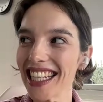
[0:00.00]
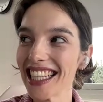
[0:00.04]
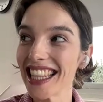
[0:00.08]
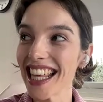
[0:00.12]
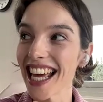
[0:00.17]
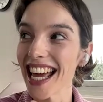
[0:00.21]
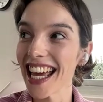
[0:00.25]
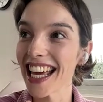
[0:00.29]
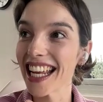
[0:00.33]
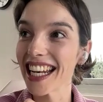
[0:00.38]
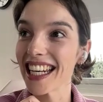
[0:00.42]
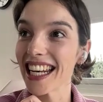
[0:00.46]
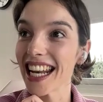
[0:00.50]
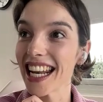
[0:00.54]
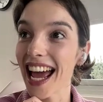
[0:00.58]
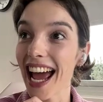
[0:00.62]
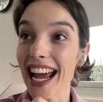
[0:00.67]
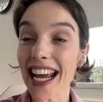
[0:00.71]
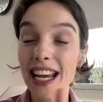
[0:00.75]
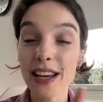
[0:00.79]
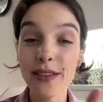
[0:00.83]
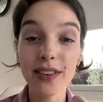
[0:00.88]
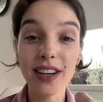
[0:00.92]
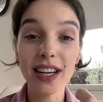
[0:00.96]
then
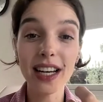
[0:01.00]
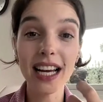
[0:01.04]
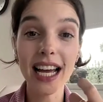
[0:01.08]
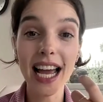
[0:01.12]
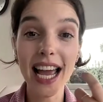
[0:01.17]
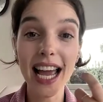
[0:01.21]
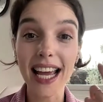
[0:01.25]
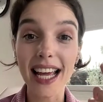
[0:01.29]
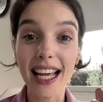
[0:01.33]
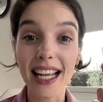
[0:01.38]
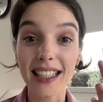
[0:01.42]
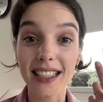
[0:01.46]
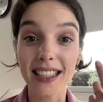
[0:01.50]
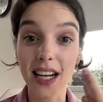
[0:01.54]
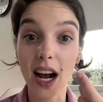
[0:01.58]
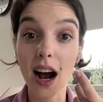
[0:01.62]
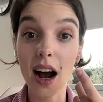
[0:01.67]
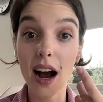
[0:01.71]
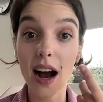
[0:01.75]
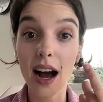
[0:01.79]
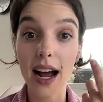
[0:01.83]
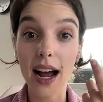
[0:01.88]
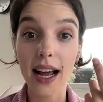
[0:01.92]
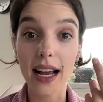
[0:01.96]
Ava and
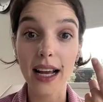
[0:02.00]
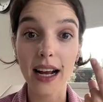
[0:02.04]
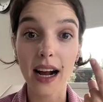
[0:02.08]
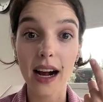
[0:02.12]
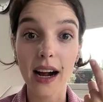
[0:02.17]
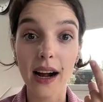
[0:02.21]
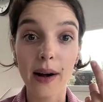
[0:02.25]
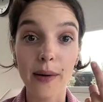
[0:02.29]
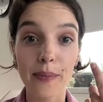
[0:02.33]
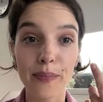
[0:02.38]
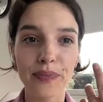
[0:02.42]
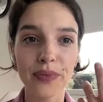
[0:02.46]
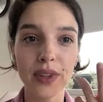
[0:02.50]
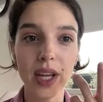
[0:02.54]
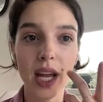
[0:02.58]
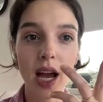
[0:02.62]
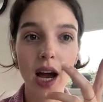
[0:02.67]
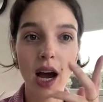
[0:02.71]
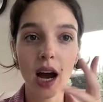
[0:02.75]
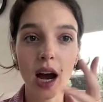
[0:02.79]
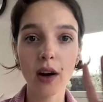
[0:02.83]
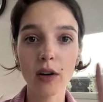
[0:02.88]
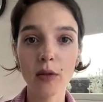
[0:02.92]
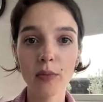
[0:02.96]
Ty
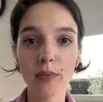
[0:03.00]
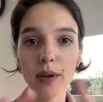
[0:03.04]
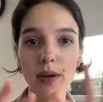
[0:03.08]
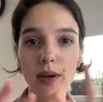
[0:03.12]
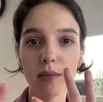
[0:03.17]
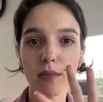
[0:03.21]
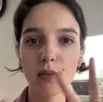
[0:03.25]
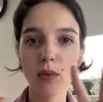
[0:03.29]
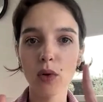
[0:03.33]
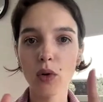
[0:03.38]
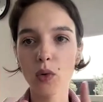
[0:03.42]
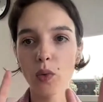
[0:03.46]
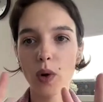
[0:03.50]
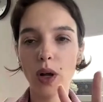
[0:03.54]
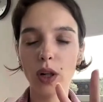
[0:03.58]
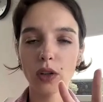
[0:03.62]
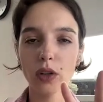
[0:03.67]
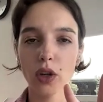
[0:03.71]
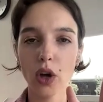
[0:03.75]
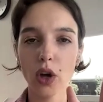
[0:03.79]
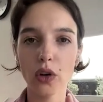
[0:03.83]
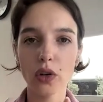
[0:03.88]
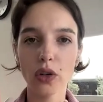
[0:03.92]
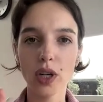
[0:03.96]
are a bit more
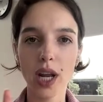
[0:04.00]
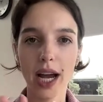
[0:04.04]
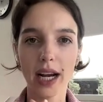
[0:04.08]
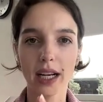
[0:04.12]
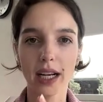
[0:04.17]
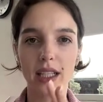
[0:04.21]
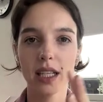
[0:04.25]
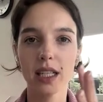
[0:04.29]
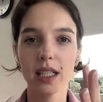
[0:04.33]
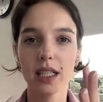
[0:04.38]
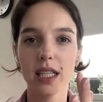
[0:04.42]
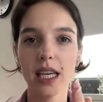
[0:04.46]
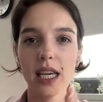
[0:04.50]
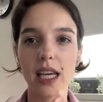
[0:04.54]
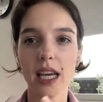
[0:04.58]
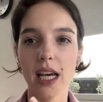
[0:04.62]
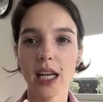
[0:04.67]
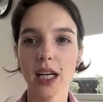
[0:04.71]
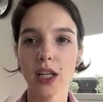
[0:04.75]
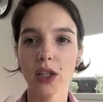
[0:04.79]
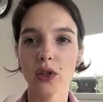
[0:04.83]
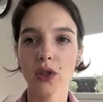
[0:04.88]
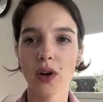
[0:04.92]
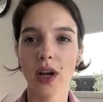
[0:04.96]
well-known actors here
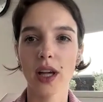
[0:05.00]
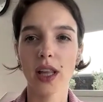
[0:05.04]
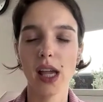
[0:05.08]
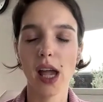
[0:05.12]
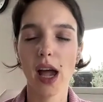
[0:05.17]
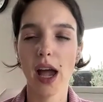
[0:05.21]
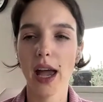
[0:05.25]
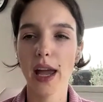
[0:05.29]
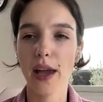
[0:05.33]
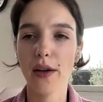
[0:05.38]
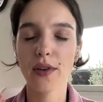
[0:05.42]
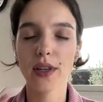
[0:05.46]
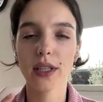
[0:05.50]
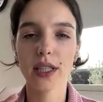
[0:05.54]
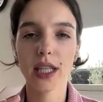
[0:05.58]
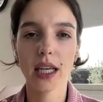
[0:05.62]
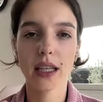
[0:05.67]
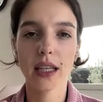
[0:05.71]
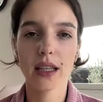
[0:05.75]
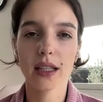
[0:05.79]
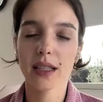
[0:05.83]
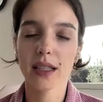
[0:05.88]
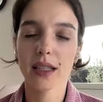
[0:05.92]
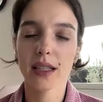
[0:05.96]
in Australia. Ava's
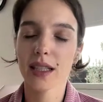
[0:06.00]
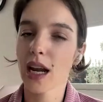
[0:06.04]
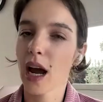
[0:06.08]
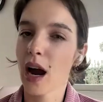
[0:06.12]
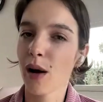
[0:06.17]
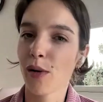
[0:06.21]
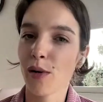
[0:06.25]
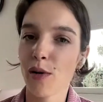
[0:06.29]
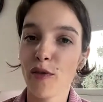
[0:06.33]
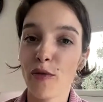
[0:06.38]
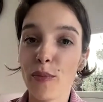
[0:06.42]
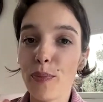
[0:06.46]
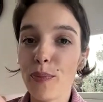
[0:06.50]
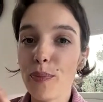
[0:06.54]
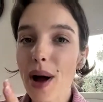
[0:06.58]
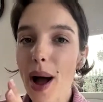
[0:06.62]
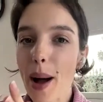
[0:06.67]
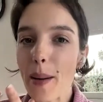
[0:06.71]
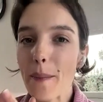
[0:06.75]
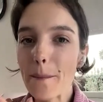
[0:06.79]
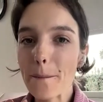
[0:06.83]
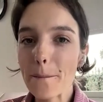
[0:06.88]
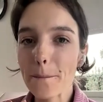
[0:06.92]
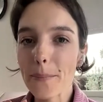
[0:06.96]
like the star of
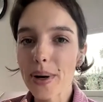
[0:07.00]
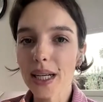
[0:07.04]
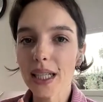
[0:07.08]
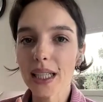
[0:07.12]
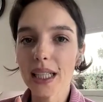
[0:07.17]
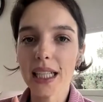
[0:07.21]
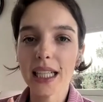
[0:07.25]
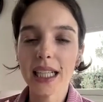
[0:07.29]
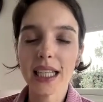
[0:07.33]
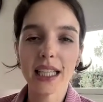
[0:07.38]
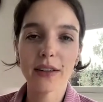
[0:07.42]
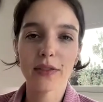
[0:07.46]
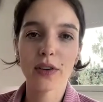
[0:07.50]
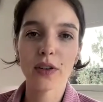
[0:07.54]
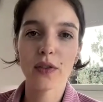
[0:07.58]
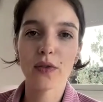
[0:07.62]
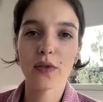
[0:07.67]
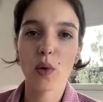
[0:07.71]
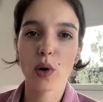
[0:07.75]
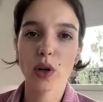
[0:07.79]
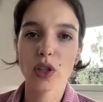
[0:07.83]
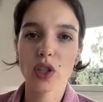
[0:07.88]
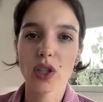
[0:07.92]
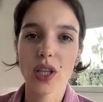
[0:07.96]
Bump, if you've
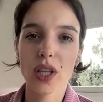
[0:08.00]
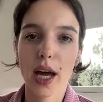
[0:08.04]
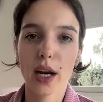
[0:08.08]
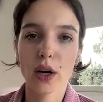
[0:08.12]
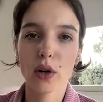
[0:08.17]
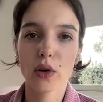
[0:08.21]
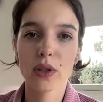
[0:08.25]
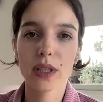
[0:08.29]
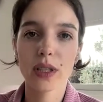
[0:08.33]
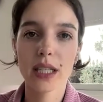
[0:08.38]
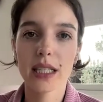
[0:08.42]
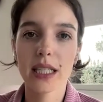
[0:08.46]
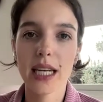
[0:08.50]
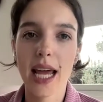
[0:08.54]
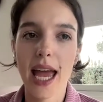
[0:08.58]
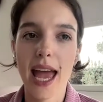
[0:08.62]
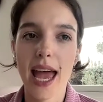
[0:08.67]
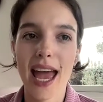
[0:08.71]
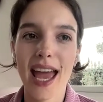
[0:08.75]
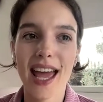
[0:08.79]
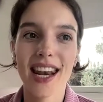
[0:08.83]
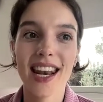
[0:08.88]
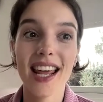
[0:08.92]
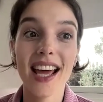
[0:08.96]
watched that on
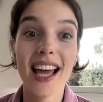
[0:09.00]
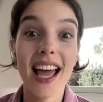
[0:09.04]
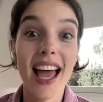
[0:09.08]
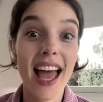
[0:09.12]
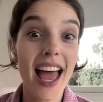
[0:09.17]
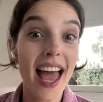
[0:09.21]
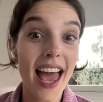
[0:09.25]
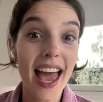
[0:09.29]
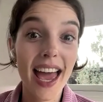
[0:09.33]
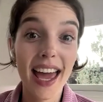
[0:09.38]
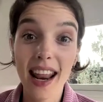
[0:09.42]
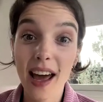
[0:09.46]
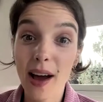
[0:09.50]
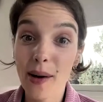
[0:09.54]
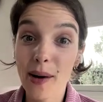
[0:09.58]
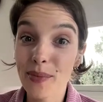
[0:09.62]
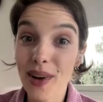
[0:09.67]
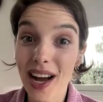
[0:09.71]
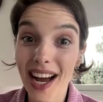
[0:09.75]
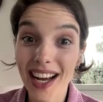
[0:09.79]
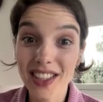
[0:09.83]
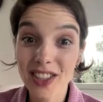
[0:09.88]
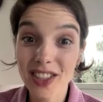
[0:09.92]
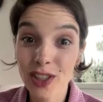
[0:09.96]
Stan. And
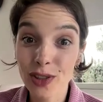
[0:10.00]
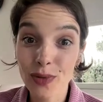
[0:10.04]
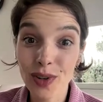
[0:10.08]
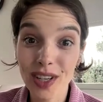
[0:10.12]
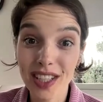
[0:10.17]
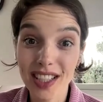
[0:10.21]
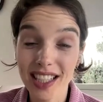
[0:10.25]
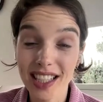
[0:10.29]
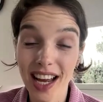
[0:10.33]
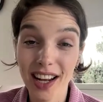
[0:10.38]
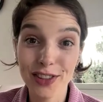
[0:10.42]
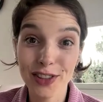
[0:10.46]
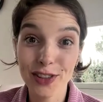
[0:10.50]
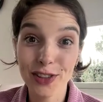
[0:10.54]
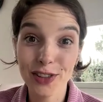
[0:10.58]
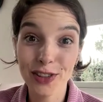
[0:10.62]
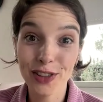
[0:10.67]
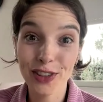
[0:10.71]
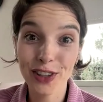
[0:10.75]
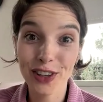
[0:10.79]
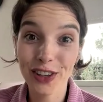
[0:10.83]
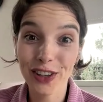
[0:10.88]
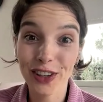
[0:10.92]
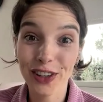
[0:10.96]
I just reached out to
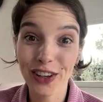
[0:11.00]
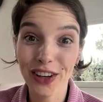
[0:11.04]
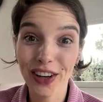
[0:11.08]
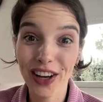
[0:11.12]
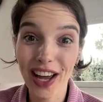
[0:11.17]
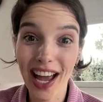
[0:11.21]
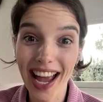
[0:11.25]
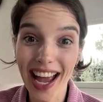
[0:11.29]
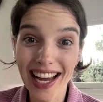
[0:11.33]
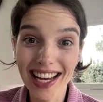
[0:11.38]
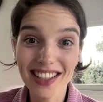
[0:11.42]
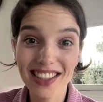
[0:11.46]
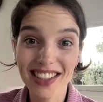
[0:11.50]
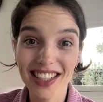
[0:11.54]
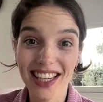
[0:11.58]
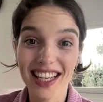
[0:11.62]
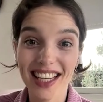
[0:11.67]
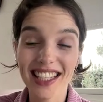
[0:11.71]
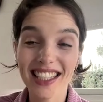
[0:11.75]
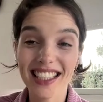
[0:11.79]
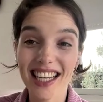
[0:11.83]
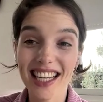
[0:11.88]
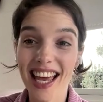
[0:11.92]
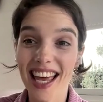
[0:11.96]
her
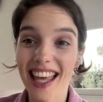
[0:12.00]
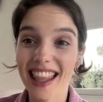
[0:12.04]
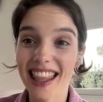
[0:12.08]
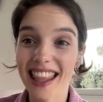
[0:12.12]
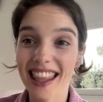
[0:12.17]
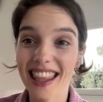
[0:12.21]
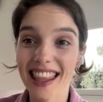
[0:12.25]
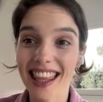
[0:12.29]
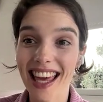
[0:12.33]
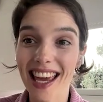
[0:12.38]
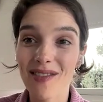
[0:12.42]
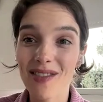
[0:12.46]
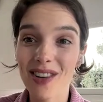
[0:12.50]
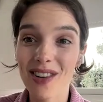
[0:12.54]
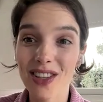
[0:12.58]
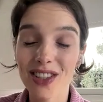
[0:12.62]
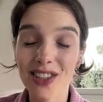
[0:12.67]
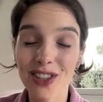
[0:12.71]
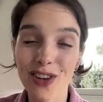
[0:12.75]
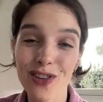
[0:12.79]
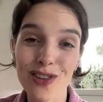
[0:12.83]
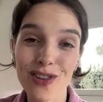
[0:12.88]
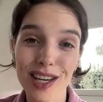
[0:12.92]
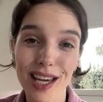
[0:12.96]
agent, and they were
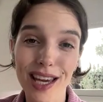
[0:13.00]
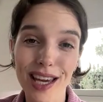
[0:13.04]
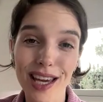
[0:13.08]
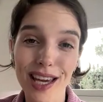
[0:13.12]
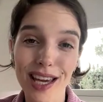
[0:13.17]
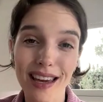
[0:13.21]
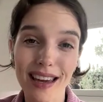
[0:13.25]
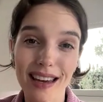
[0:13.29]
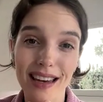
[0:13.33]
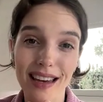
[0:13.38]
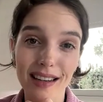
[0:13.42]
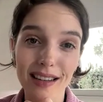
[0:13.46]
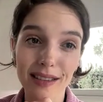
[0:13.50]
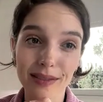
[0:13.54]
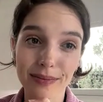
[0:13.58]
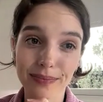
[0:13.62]
so keen